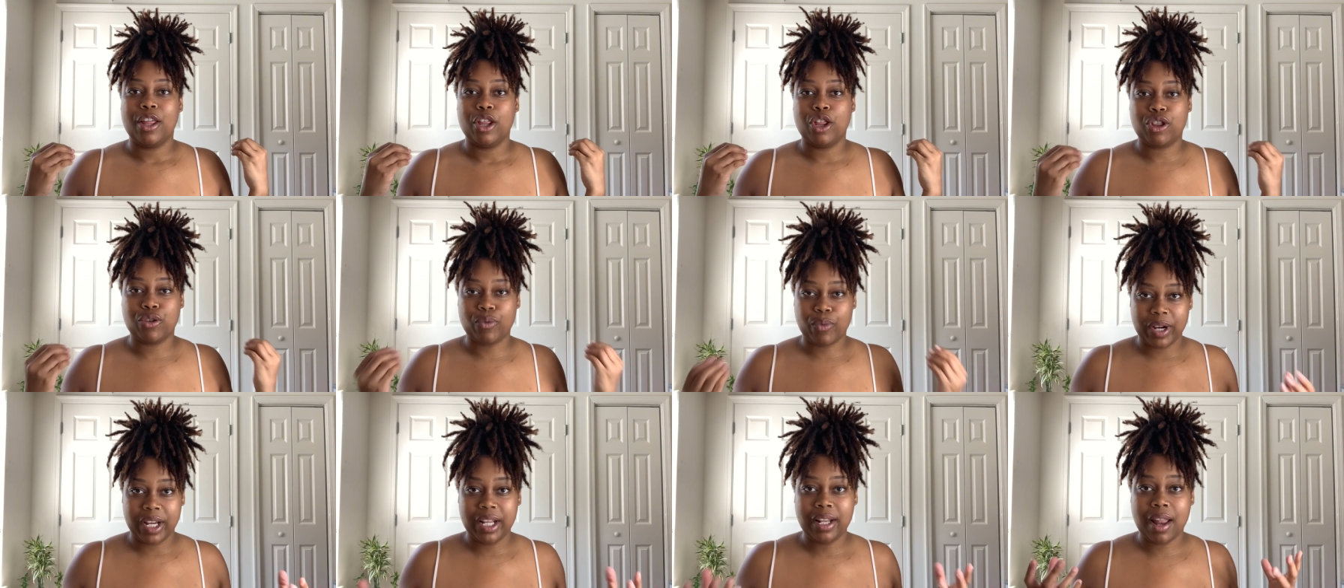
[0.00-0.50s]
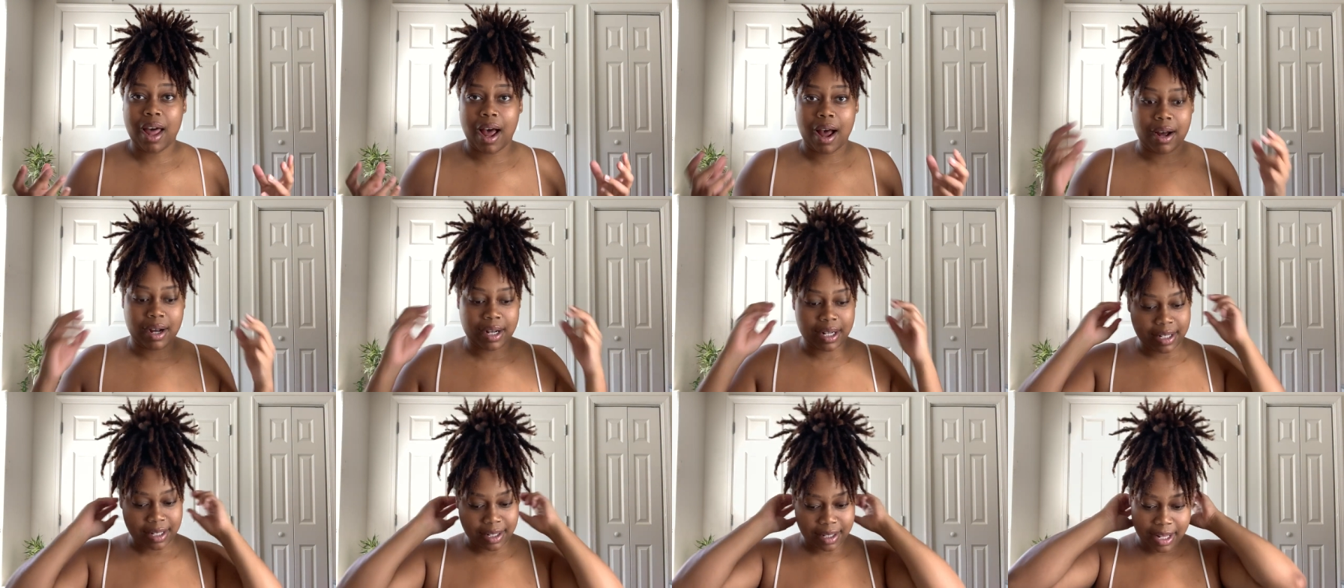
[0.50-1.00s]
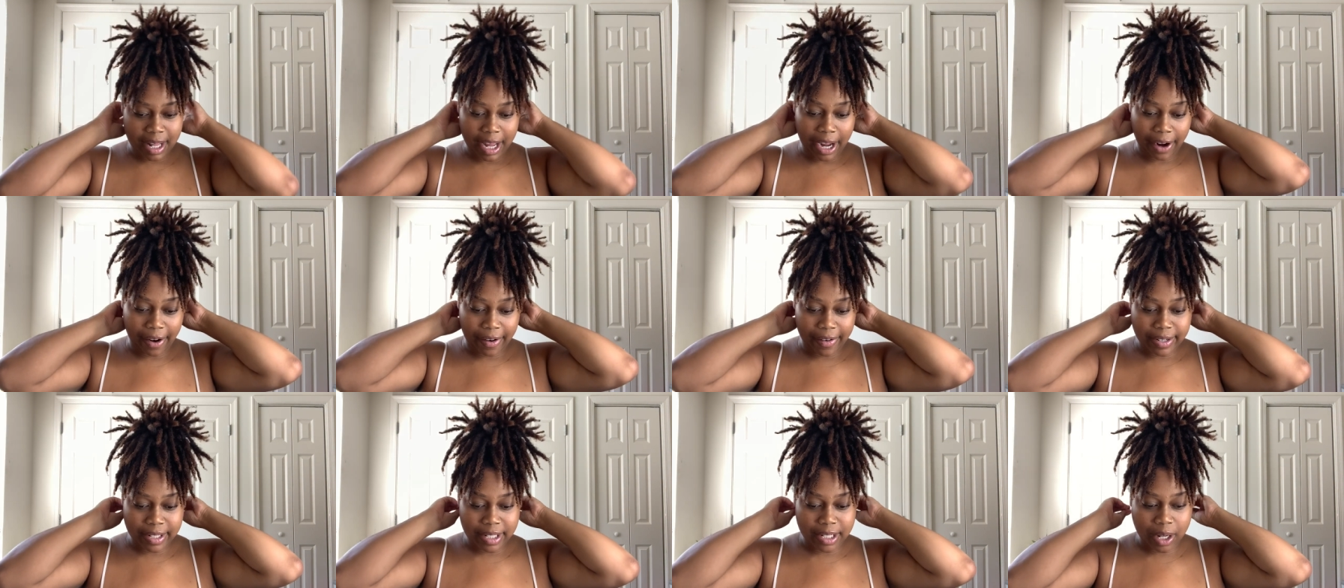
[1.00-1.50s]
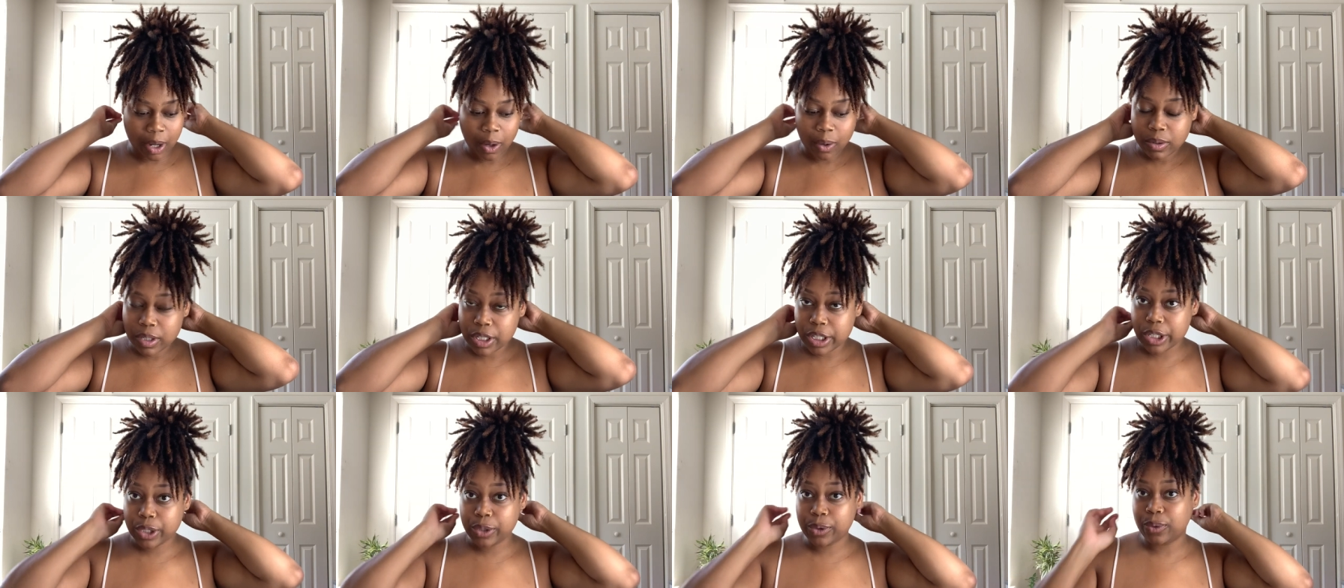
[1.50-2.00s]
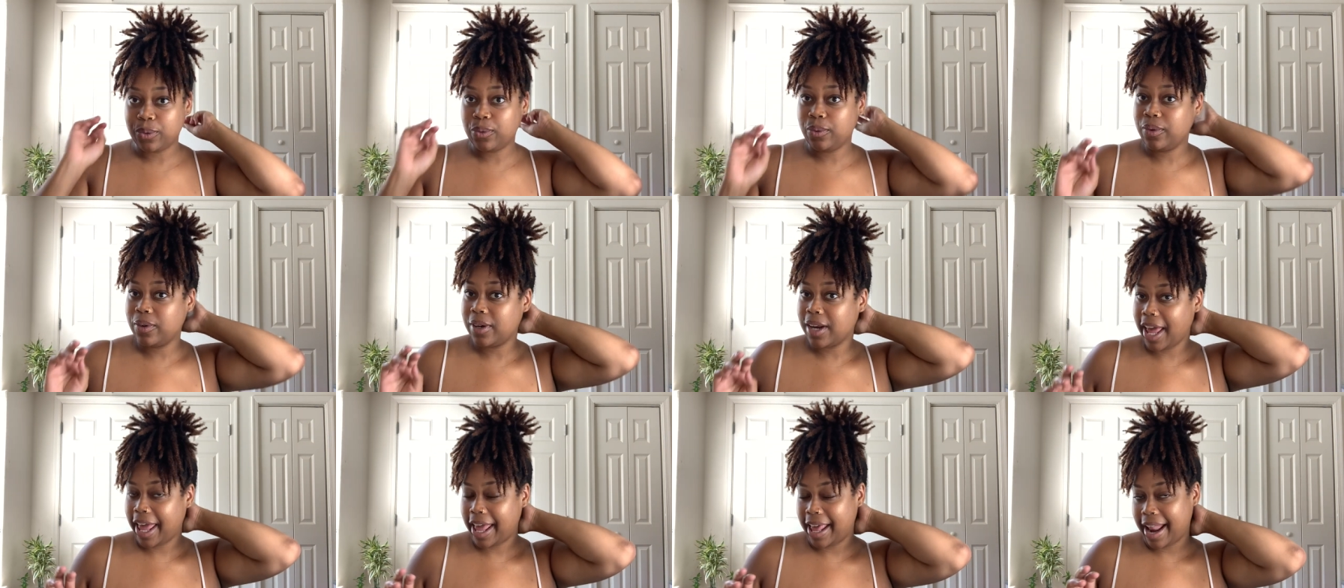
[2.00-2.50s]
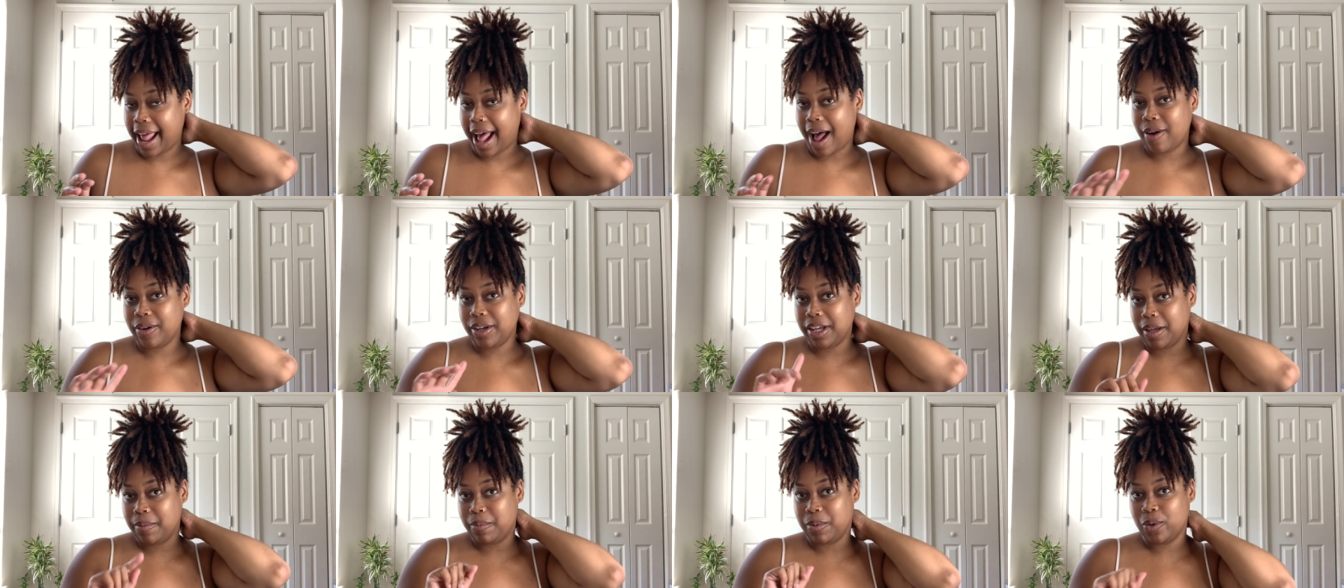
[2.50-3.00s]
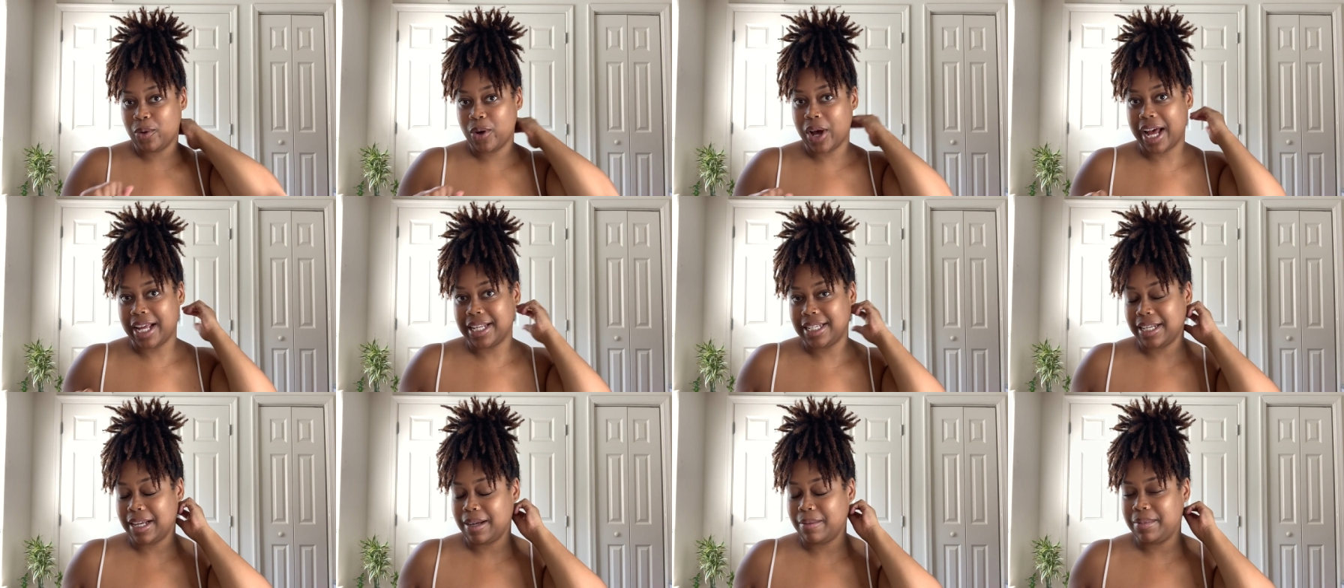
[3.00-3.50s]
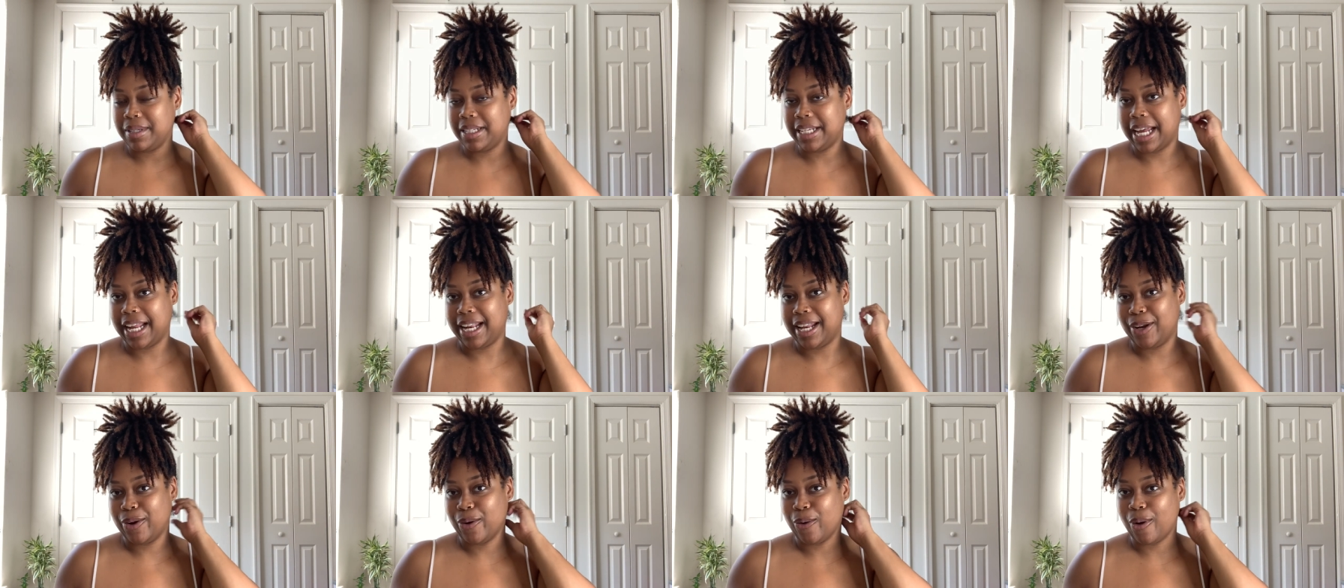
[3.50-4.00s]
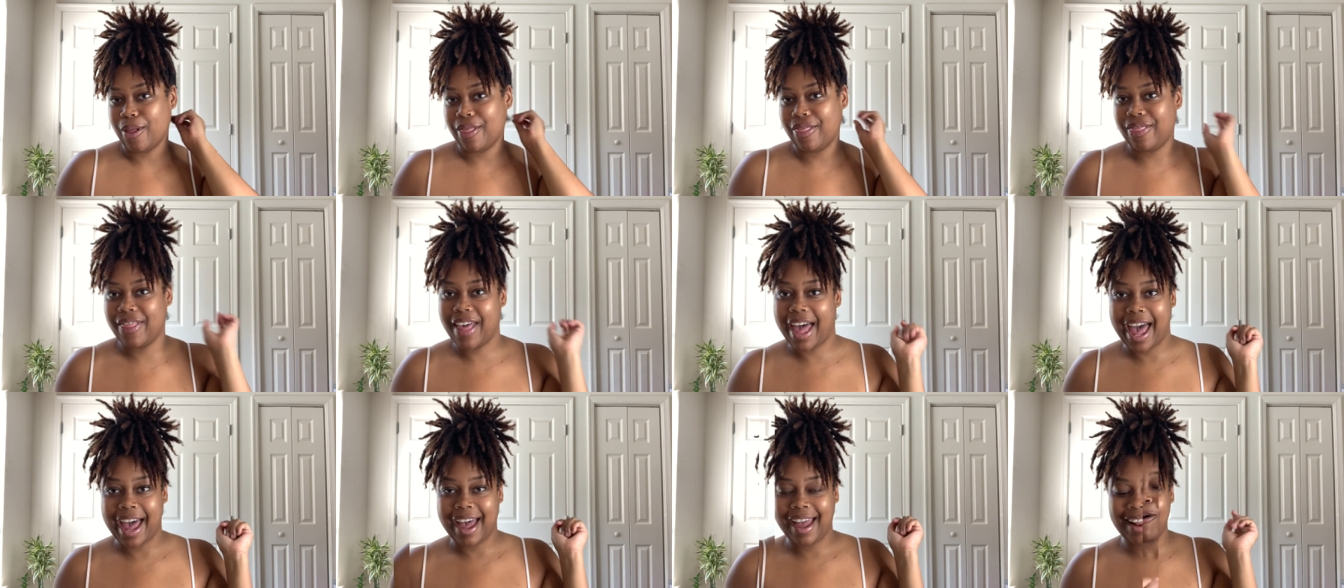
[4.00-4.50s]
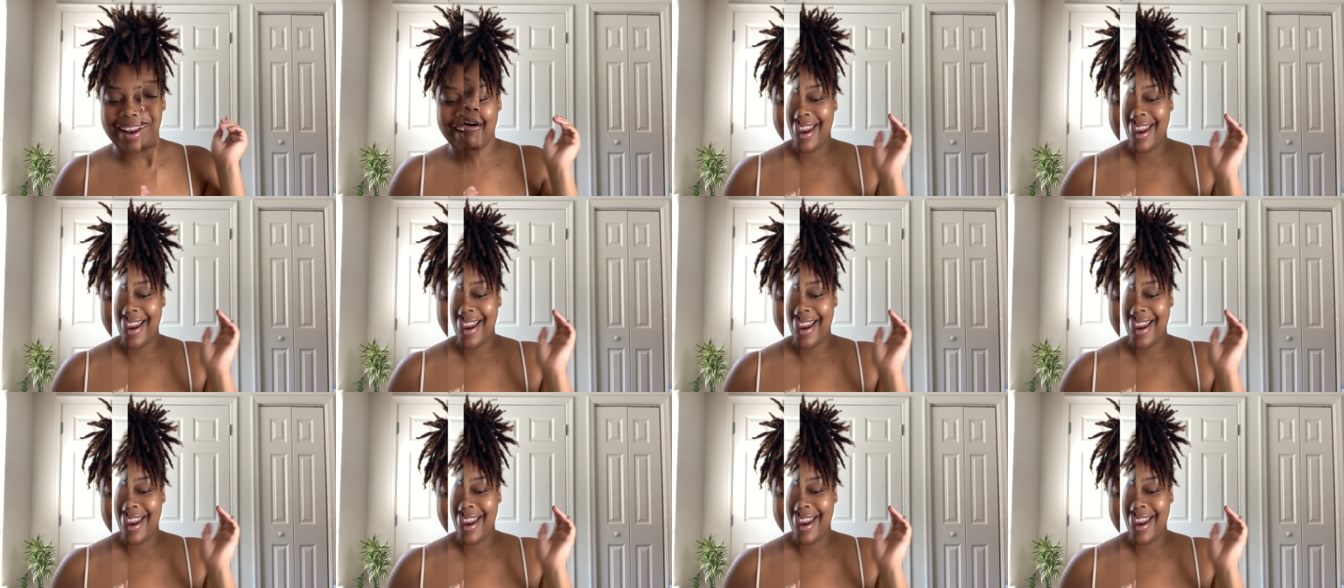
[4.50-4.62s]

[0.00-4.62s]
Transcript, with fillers: three locks there so soon, and I'll keep you guys updated on that.